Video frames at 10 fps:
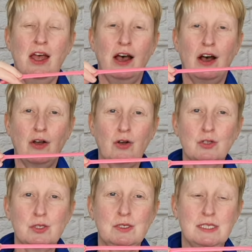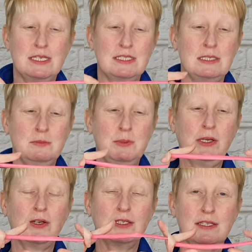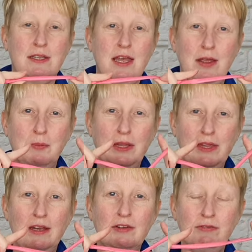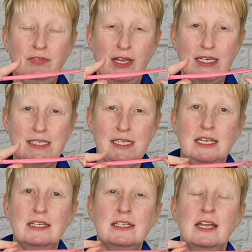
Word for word: are called 260s because when they're inflated,